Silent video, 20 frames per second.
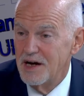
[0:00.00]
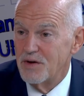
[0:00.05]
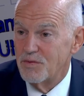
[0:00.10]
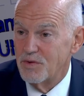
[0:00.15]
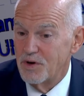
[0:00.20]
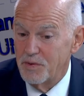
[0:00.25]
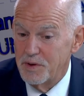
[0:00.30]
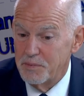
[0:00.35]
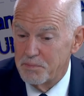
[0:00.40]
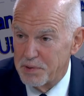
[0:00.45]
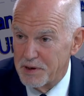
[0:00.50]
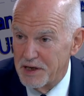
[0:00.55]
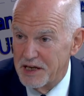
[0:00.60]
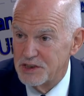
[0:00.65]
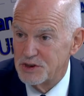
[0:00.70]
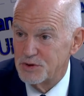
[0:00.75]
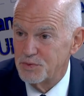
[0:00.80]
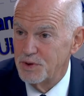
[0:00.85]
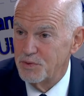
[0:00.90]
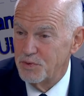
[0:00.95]
where we
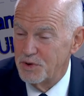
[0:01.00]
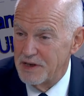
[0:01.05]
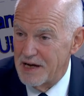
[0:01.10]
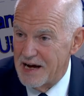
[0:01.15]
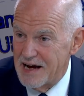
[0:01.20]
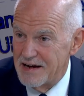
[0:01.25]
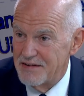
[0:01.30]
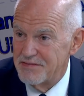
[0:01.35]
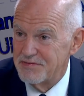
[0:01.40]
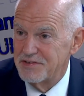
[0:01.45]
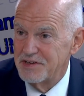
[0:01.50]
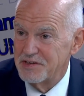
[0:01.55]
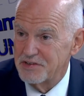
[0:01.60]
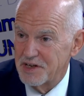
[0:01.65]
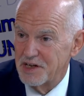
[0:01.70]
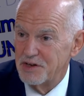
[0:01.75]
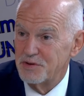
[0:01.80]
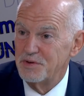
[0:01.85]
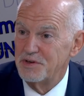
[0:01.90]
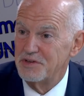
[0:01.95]
pledged we would have these
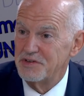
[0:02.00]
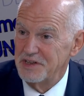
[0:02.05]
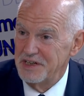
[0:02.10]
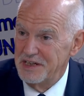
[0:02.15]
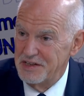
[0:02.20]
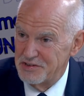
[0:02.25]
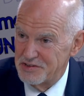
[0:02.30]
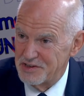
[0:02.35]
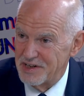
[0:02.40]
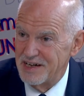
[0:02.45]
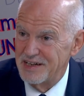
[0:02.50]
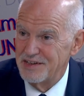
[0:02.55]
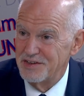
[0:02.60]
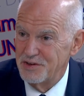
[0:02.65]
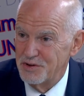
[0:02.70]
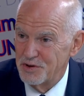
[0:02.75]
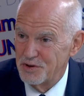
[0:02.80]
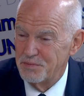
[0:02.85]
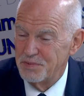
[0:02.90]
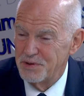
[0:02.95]
countries inside the
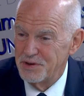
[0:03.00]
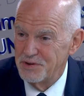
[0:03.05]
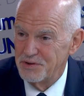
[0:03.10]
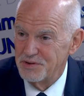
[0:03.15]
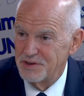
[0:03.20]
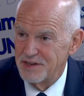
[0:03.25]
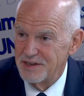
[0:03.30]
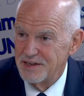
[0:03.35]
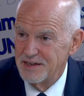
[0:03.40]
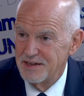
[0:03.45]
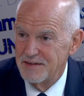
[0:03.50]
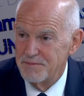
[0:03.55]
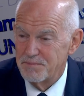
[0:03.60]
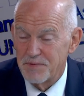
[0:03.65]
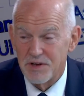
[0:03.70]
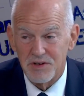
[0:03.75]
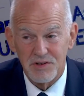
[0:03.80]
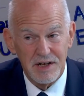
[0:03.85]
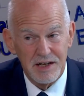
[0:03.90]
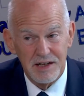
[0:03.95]
European Union.
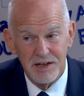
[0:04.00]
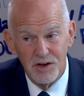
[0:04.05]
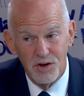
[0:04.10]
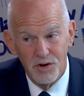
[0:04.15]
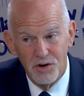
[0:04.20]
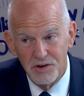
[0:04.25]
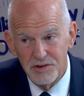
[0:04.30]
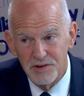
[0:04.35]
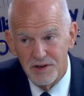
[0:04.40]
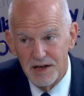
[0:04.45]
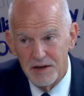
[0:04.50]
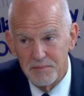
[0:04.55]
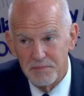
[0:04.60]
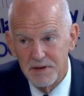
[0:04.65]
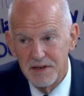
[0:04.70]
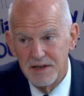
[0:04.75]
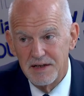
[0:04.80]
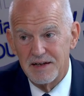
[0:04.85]
It's taken a long time.